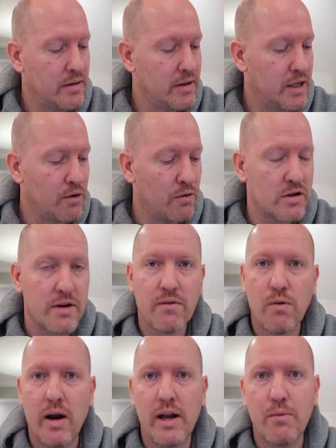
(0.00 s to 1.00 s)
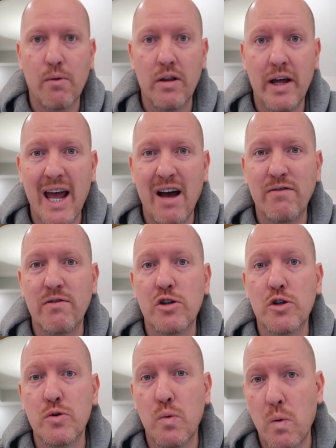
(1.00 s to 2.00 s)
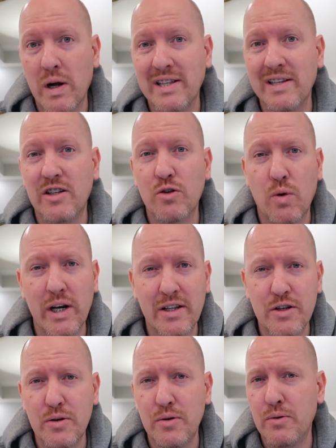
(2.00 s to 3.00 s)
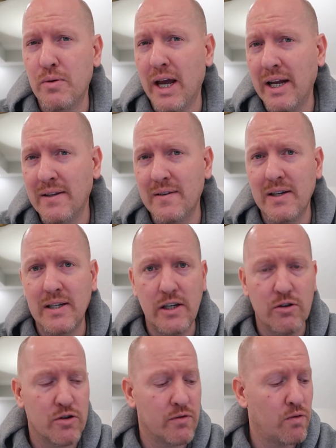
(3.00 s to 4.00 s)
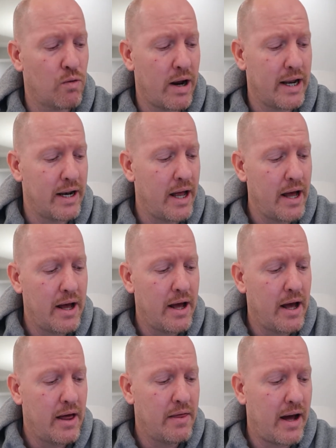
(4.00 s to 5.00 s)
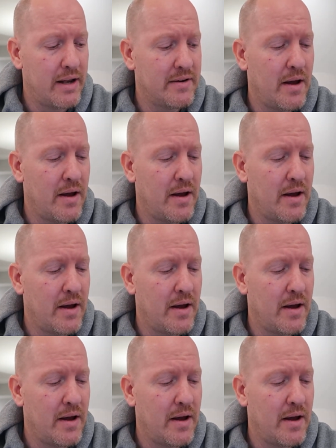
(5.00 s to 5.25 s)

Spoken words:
years of credit, while they have 20, 22, 18 years of credit. That's